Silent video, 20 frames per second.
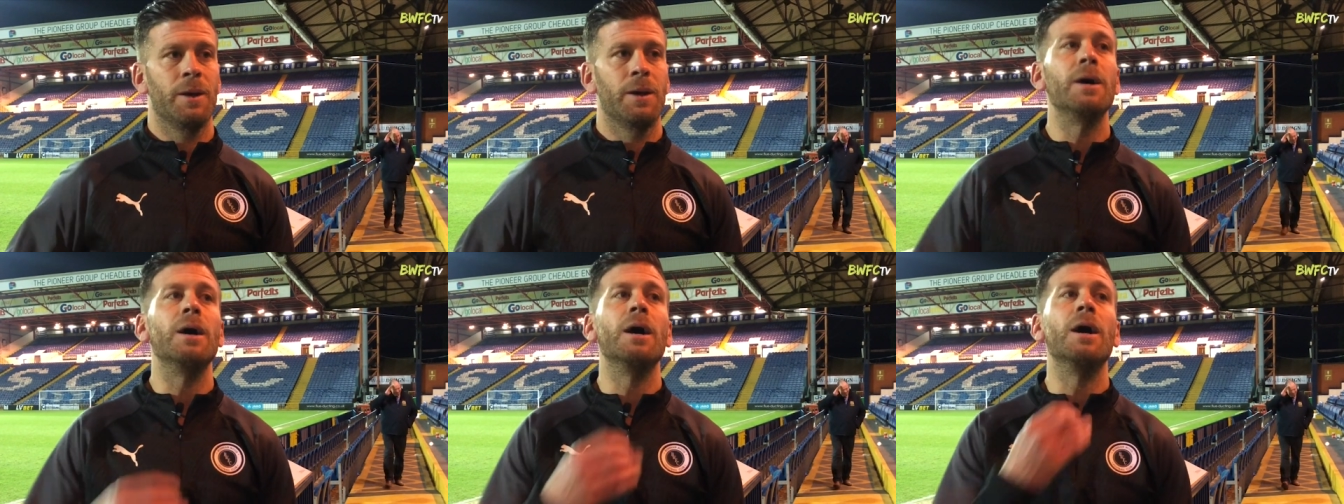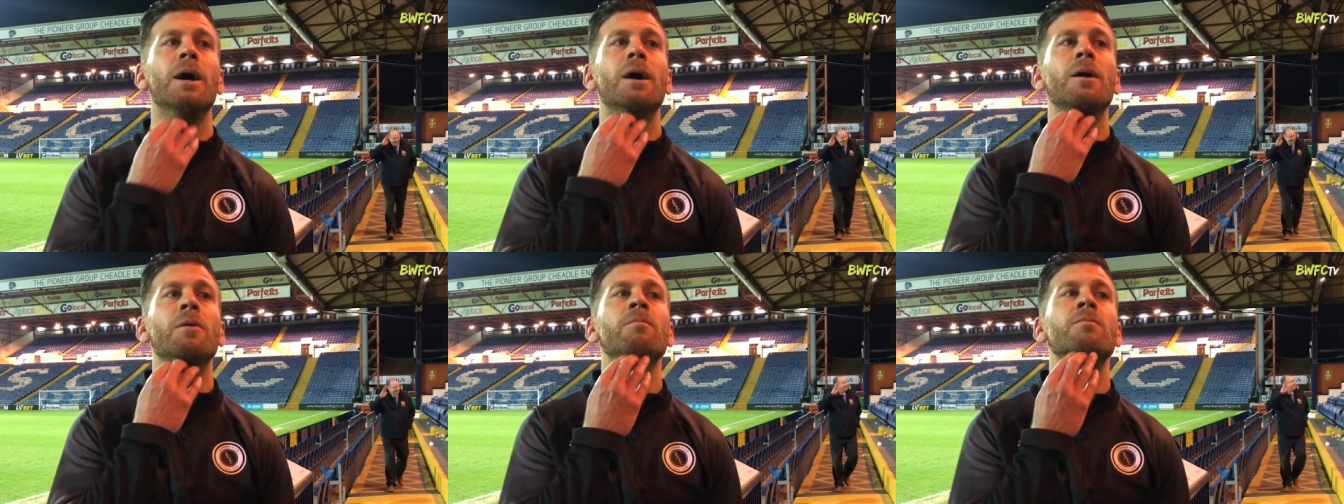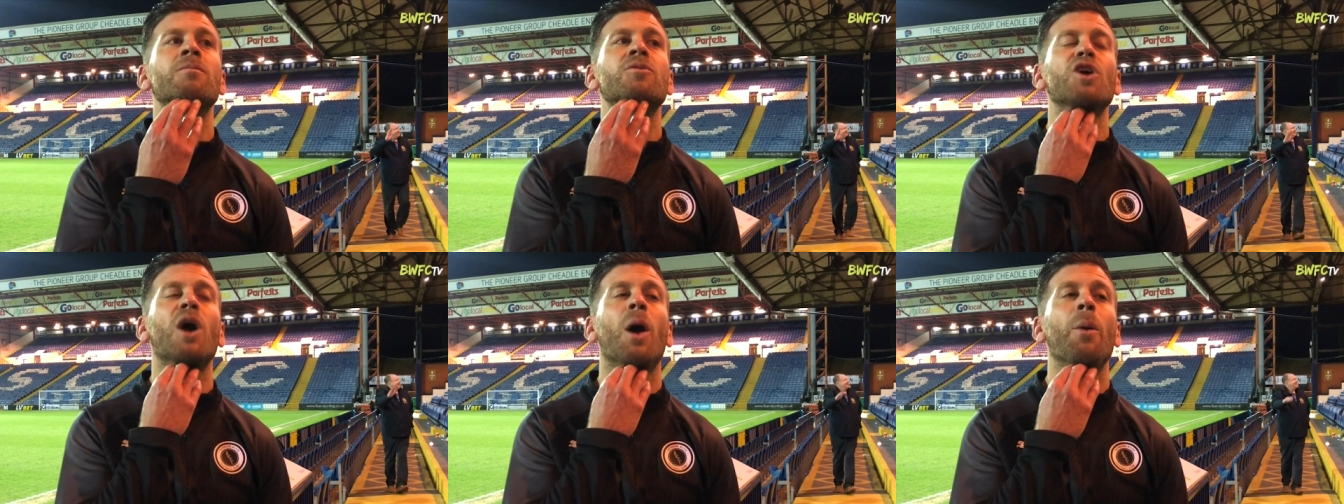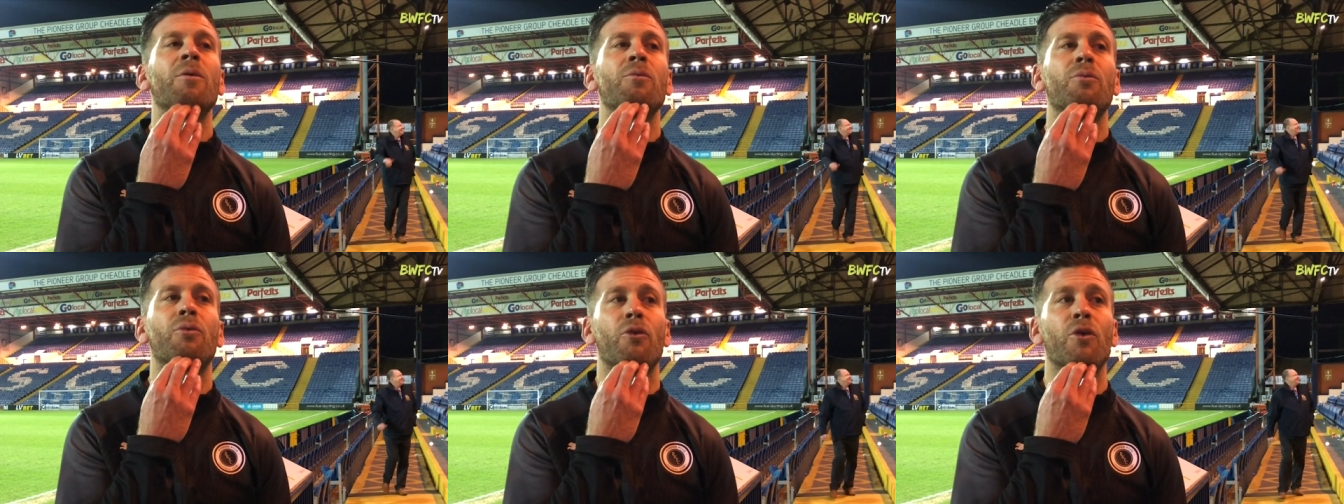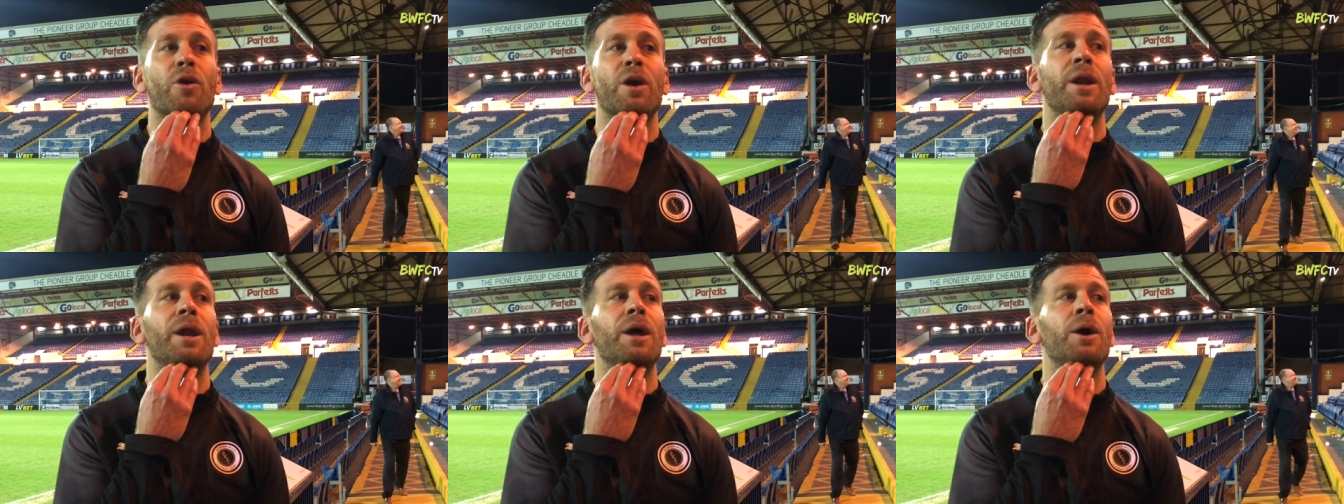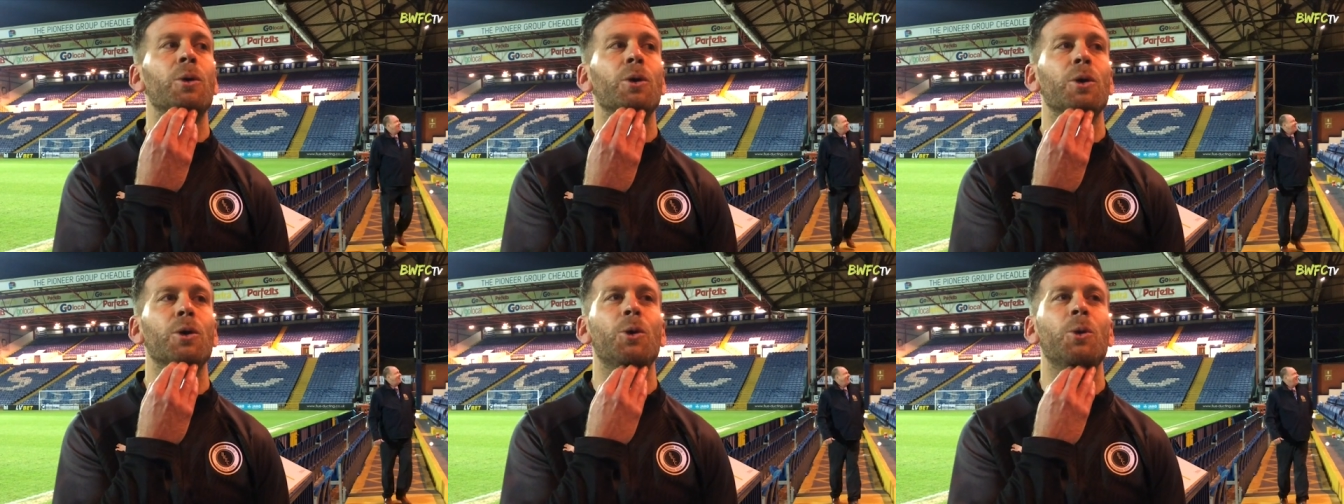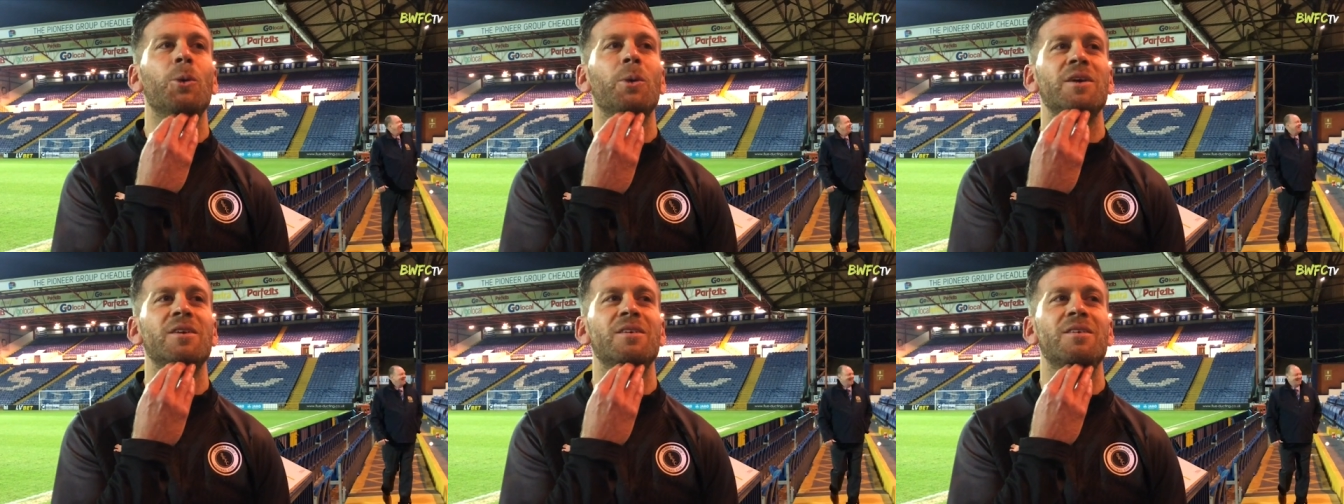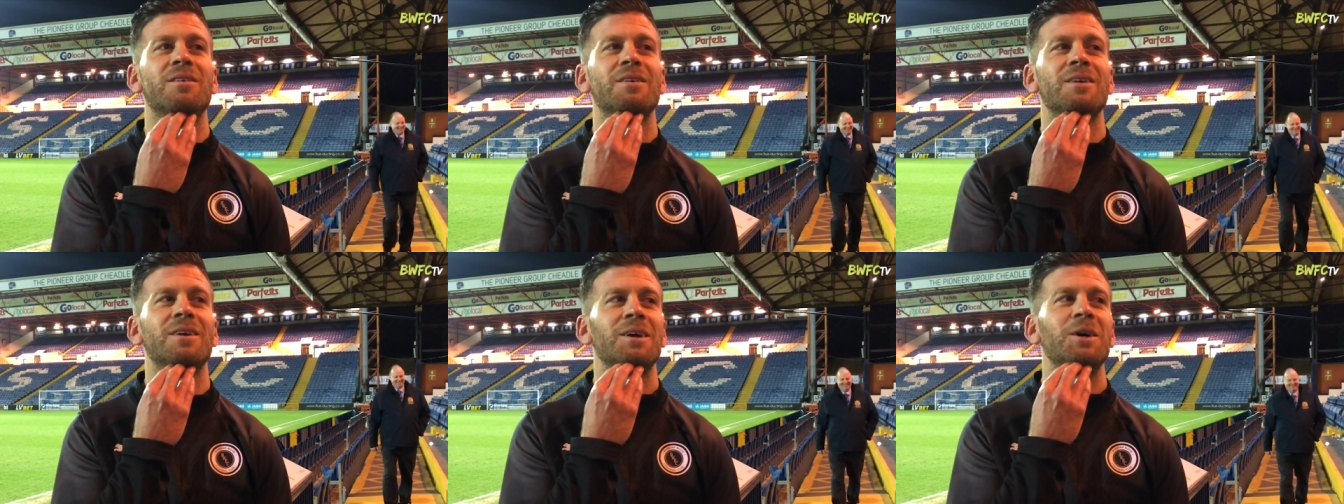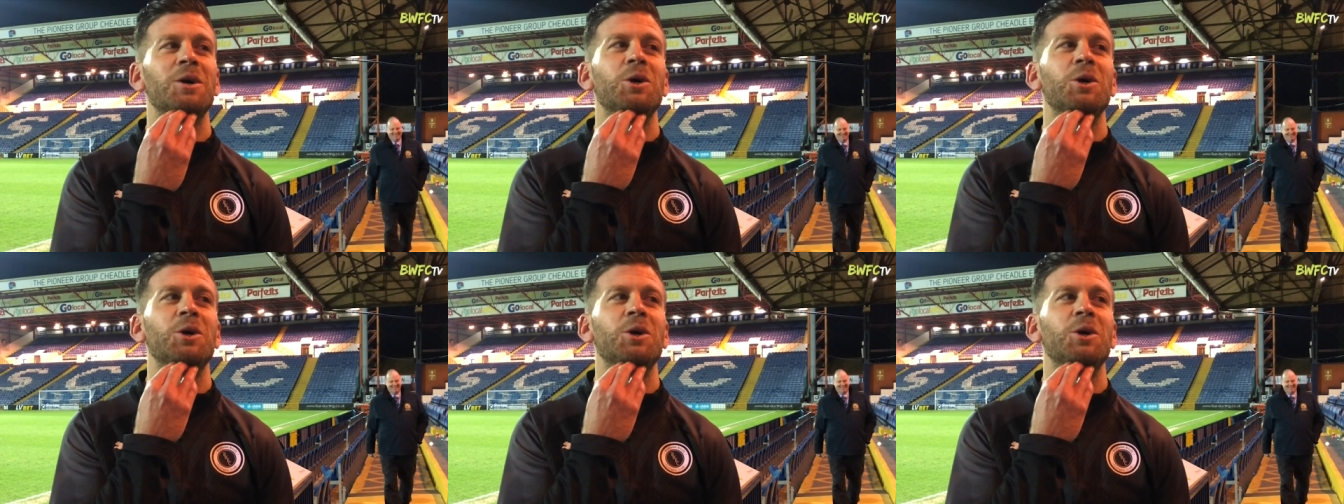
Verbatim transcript: To go in 3-0, you're always